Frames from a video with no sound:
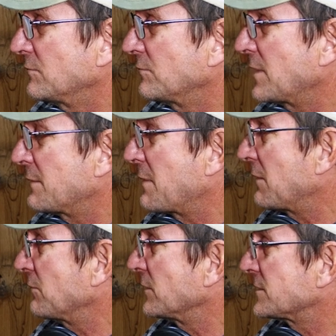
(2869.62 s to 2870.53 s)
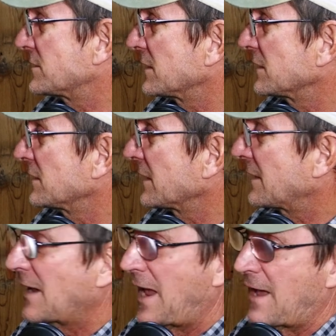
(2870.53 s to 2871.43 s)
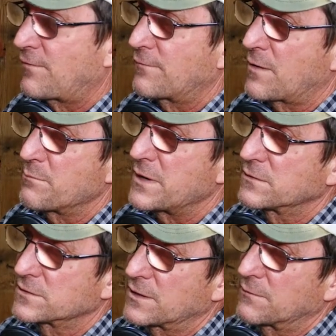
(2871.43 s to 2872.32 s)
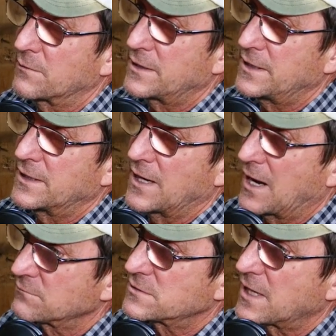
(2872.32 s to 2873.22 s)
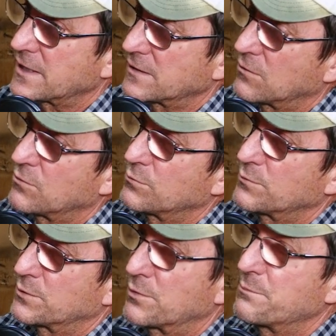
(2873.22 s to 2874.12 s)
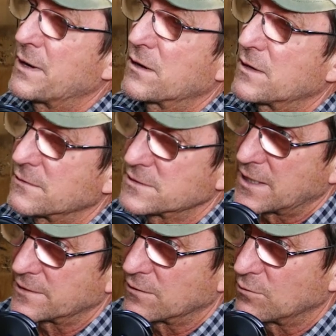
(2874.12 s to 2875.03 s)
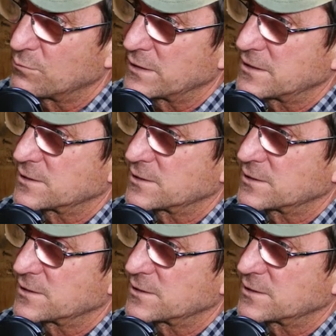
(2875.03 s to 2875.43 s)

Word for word: read about was uh, like half of our meals are eaten outside the home or prepared right. outside the home at